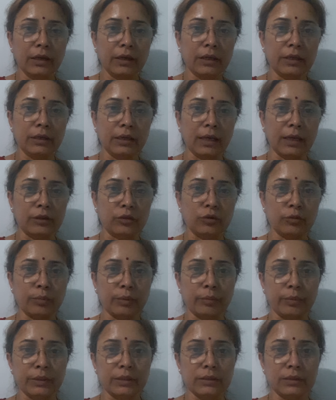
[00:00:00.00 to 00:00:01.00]
in
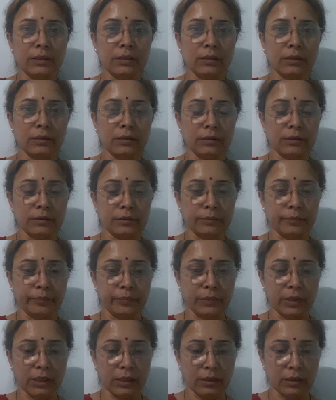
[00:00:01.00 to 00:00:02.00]
anthropometric
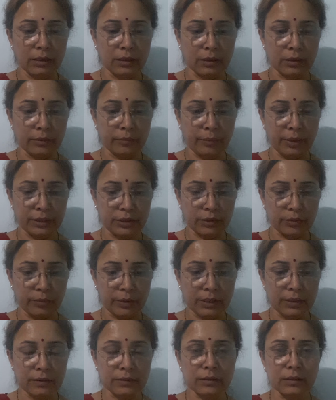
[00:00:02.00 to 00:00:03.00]

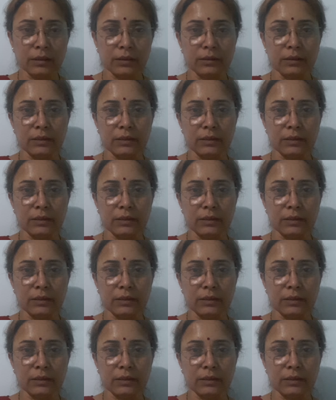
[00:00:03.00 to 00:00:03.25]
measurements.